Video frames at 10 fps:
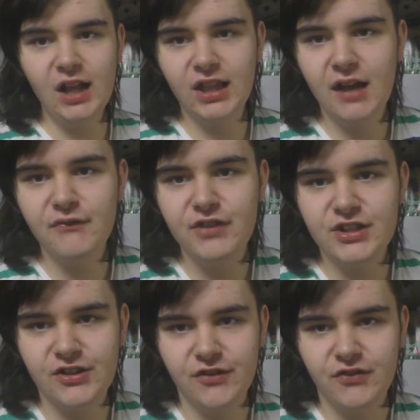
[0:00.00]
I love
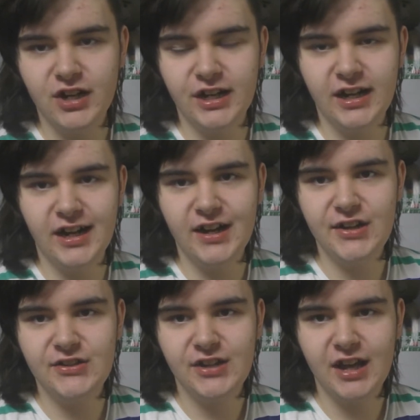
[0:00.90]
is her fucking
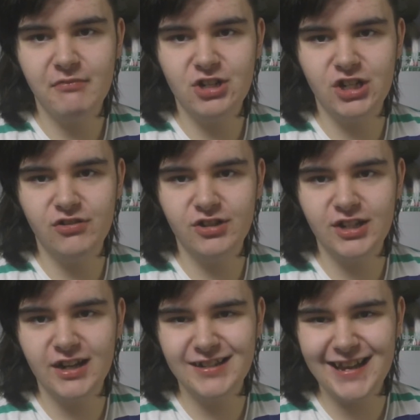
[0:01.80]
eyes. How when she talks,
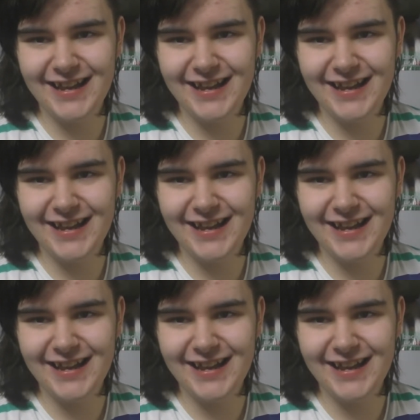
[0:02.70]
she goes